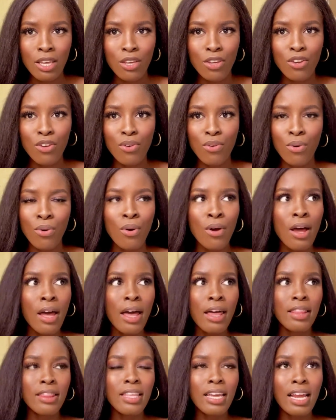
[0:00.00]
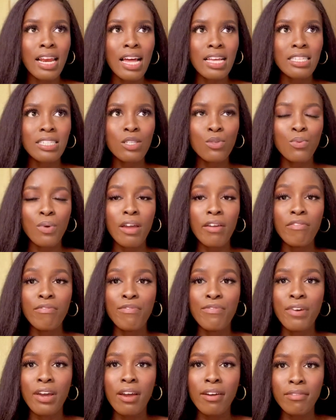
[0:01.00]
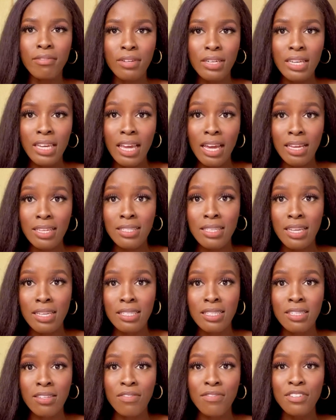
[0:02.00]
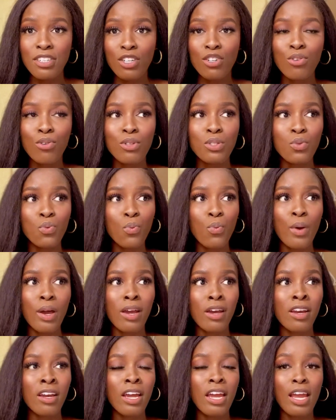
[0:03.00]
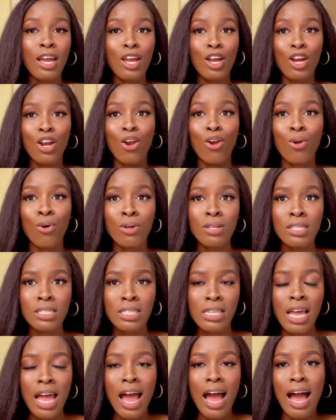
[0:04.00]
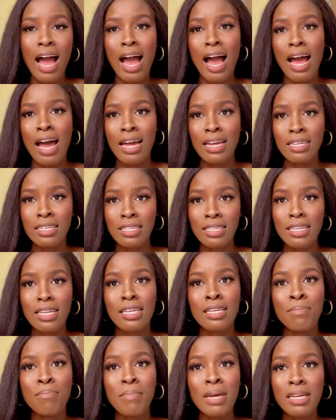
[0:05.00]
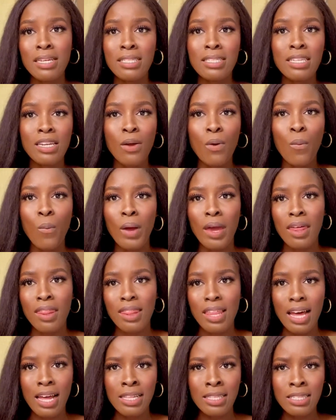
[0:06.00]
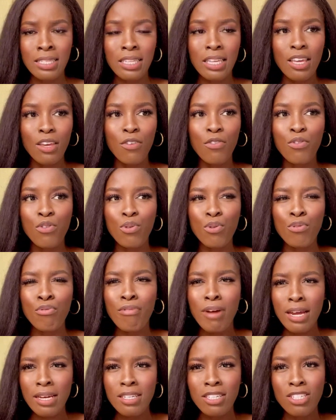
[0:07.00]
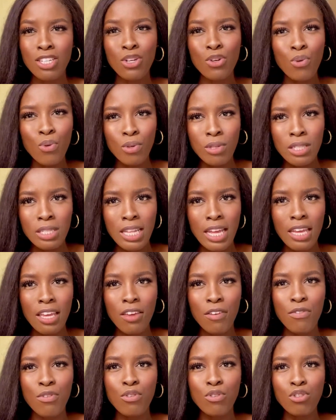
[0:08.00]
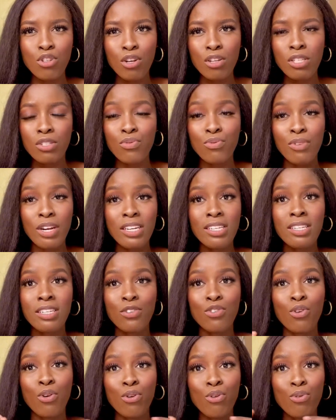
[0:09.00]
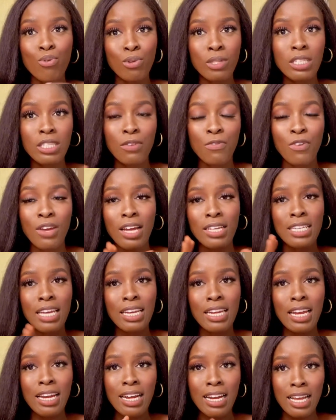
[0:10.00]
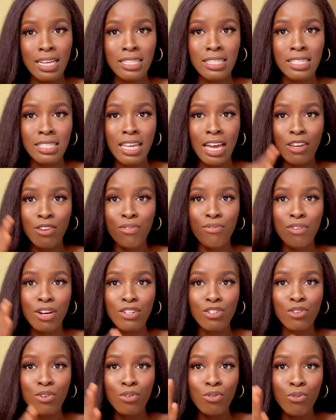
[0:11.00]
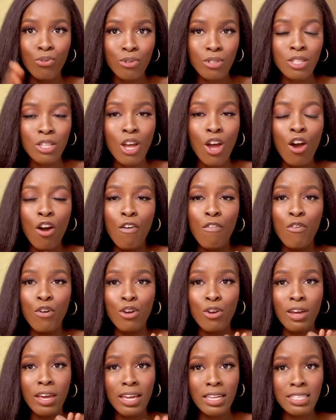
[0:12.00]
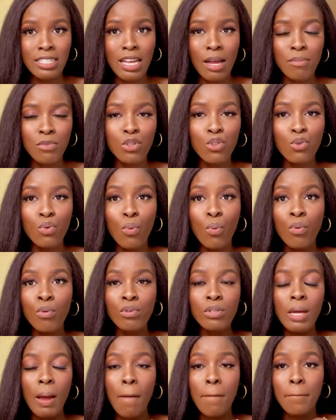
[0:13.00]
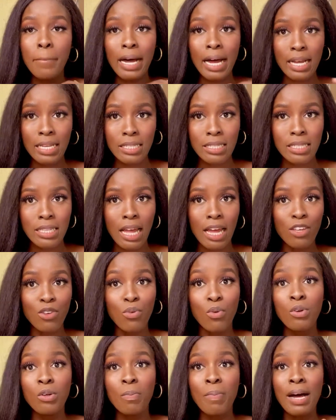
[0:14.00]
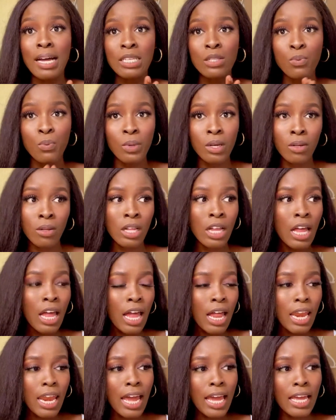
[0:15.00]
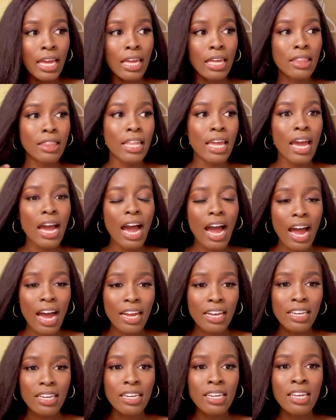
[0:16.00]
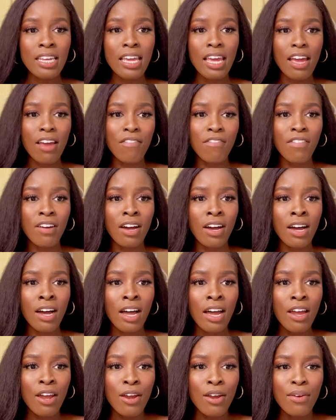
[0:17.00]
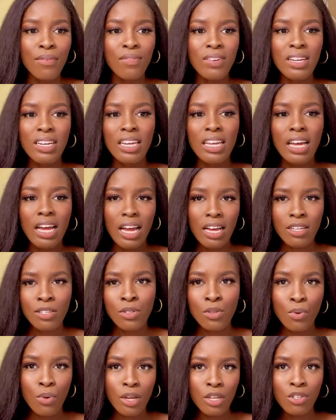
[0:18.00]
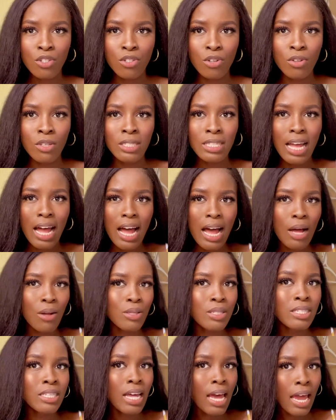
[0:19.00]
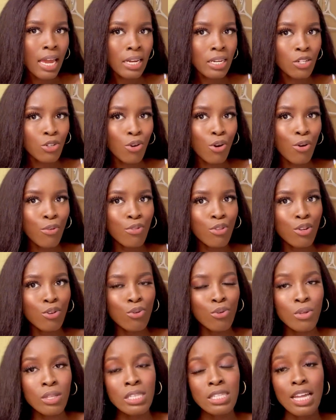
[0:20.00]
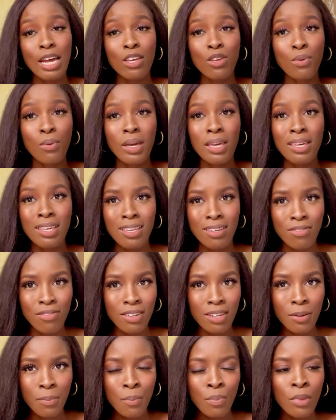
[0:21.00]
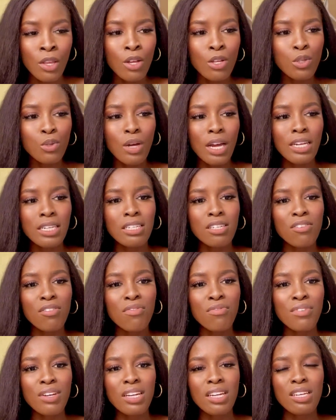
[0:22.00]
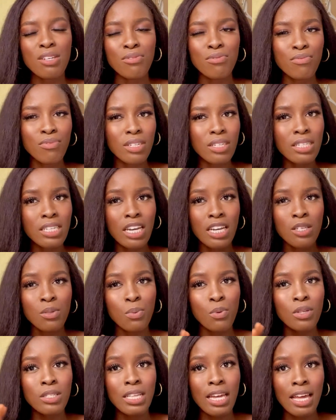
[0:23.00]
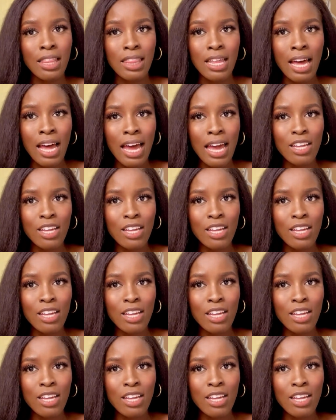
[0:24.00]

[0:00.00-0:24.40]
You know, the classes were very extensive, the notes were a lot, and they made it in a way that if you read the notes, like if you just read your notes, if you attended classes and you read your notes for your exams, you would pass, and you would pass well. Like they hardly ever really asked questions outside of the notes that you were given. So I didn't really read textbooks like that.